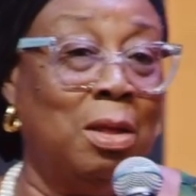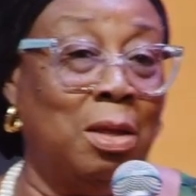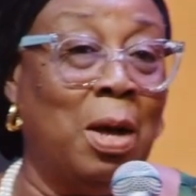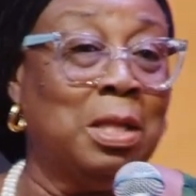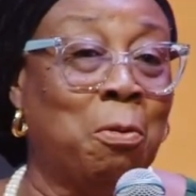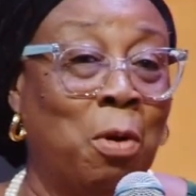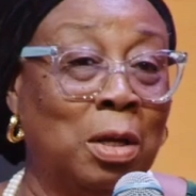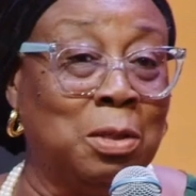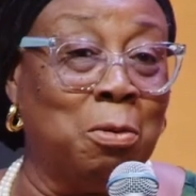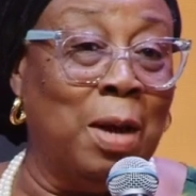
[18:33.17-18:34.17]
They were the
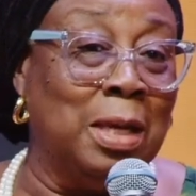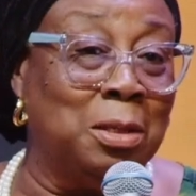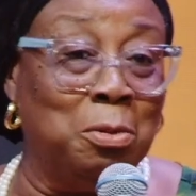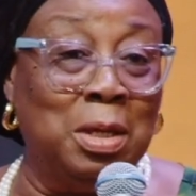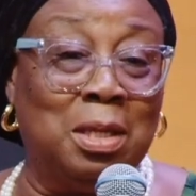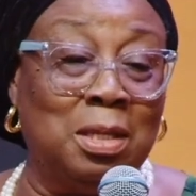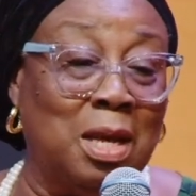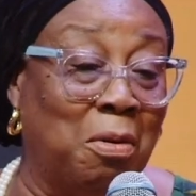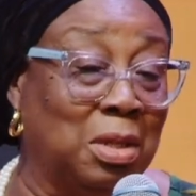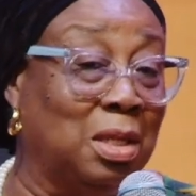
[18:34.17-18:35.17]
ones who were doing things
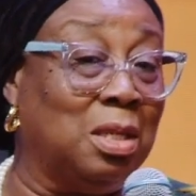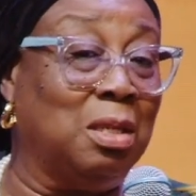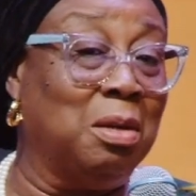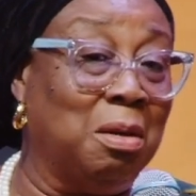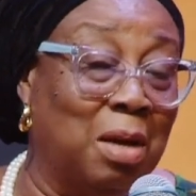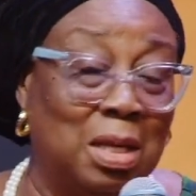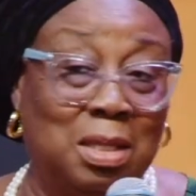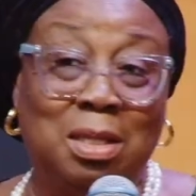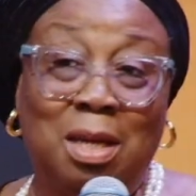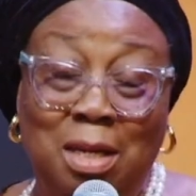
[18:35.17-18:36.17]
like, what is she doing? What
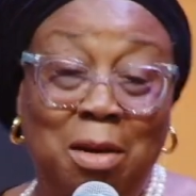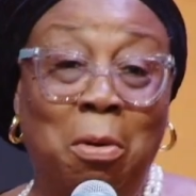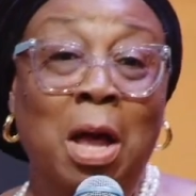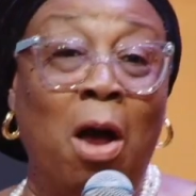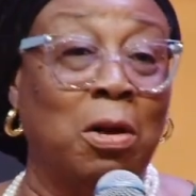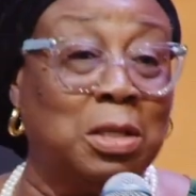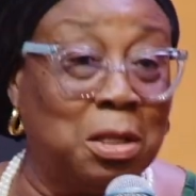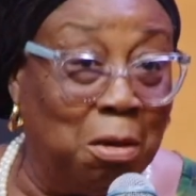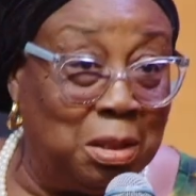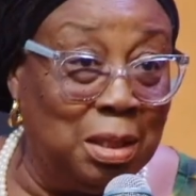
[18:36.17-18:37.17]
is it? All
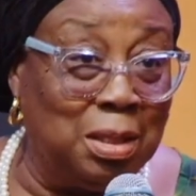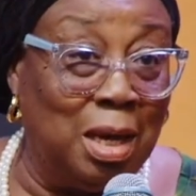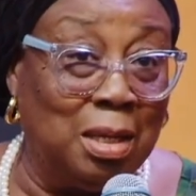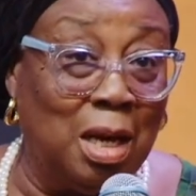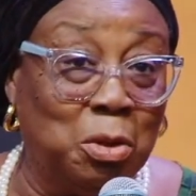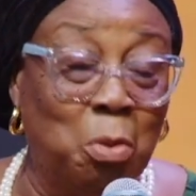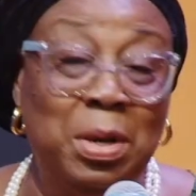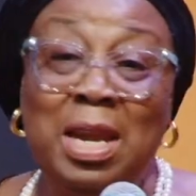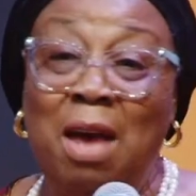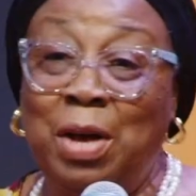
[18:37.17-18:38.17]
sorts of things like that,
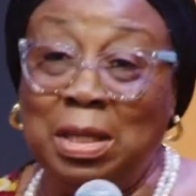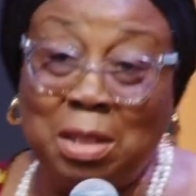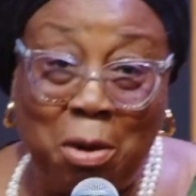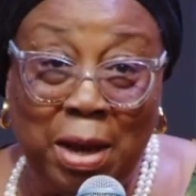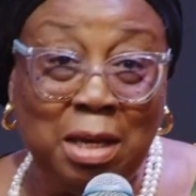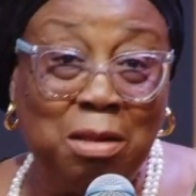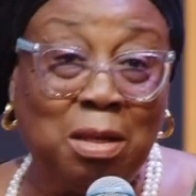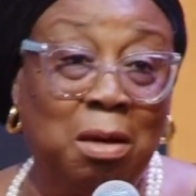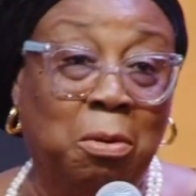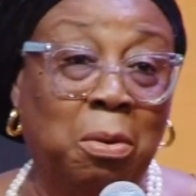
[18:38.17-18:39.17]
who never saw
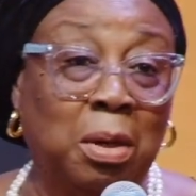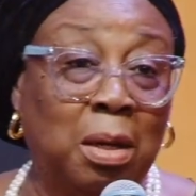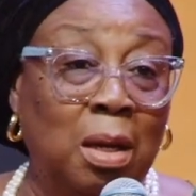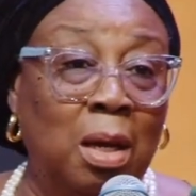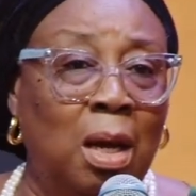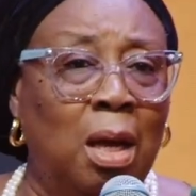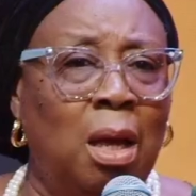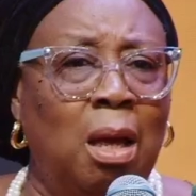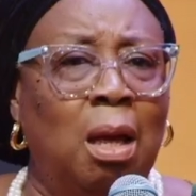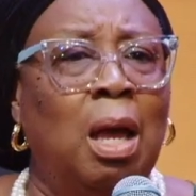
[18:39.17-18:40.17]
anything good.
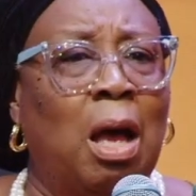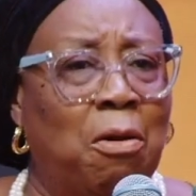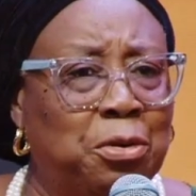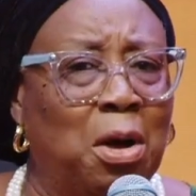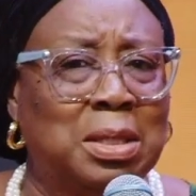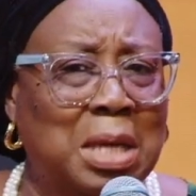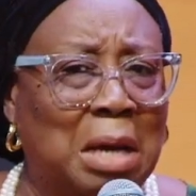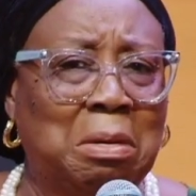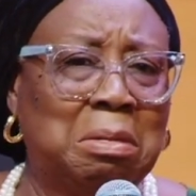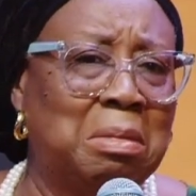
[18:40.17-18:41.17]
Of course,
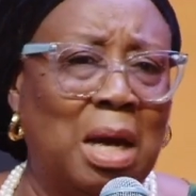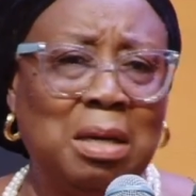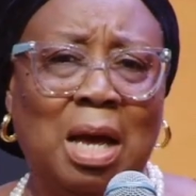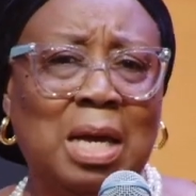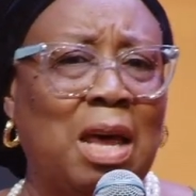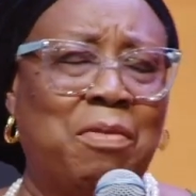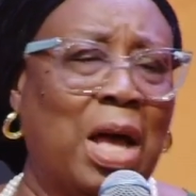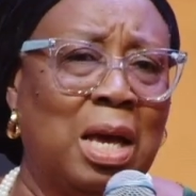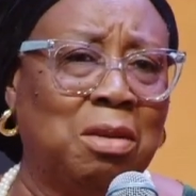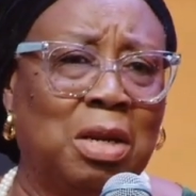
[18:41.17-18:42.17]
I never
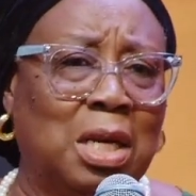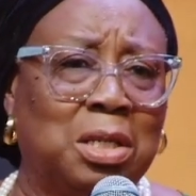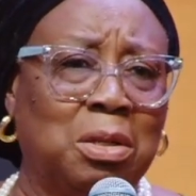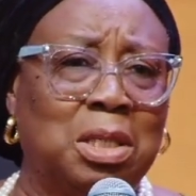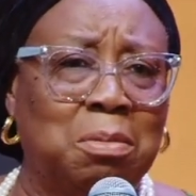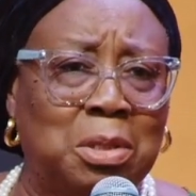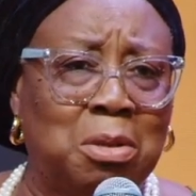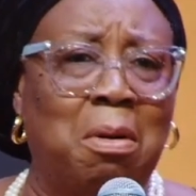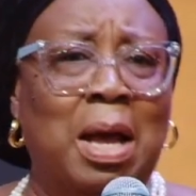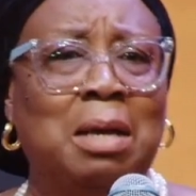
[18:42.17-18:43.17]
end relationships,
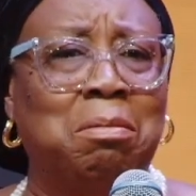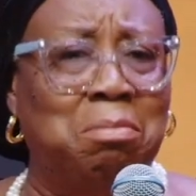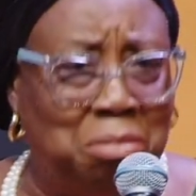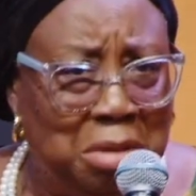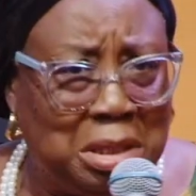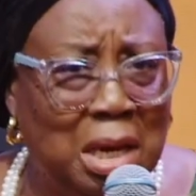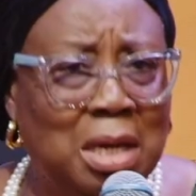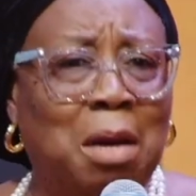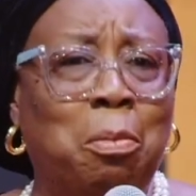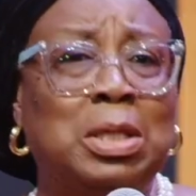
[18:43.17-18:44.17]
so I
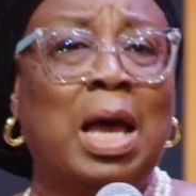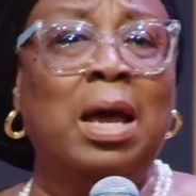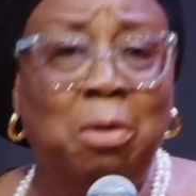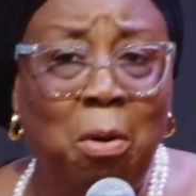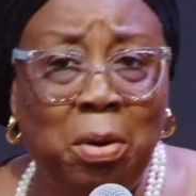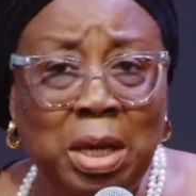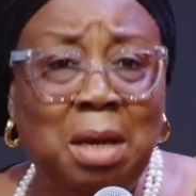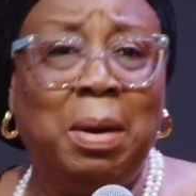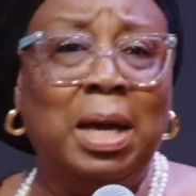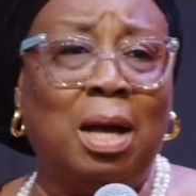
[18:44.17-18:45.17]
retained it. But I know
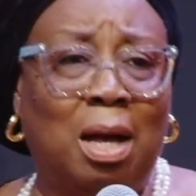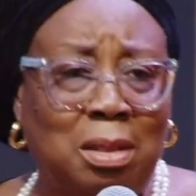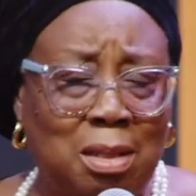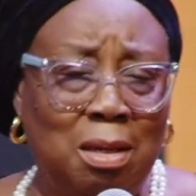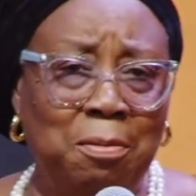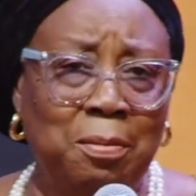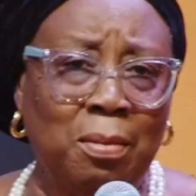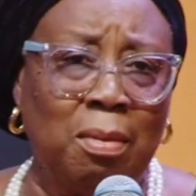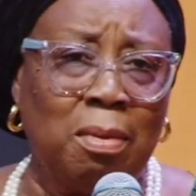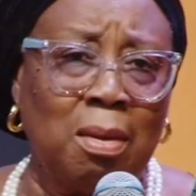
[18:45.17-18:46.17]
in my heart
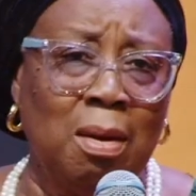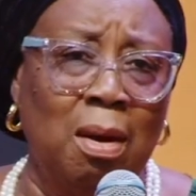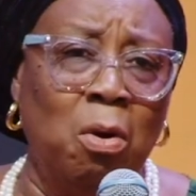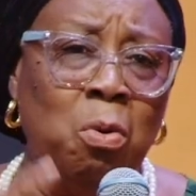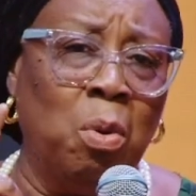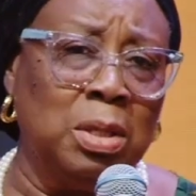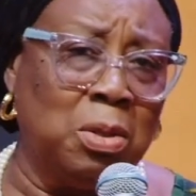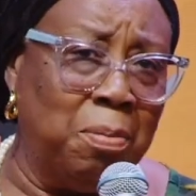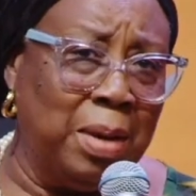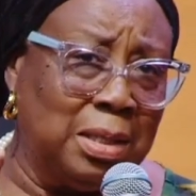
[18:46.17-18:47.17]
who was
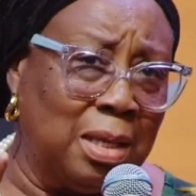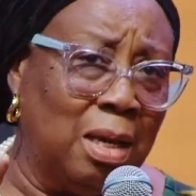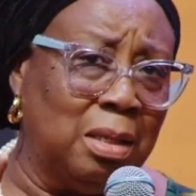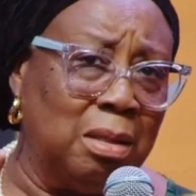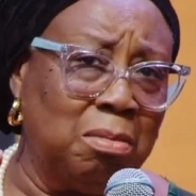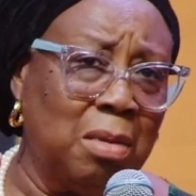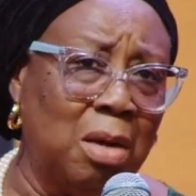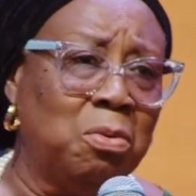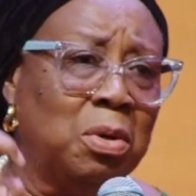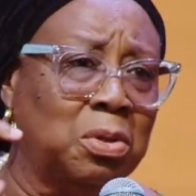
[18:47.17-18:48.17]
on my side
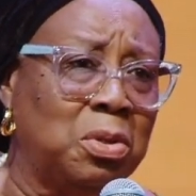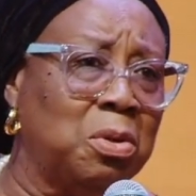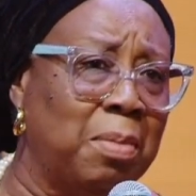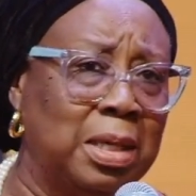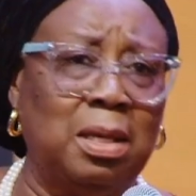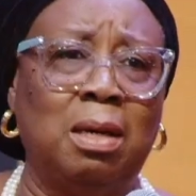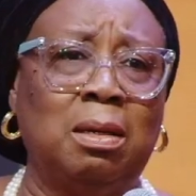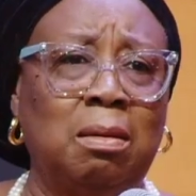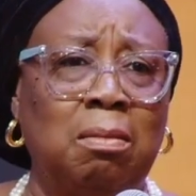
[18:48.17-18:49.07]
and who was not on my side.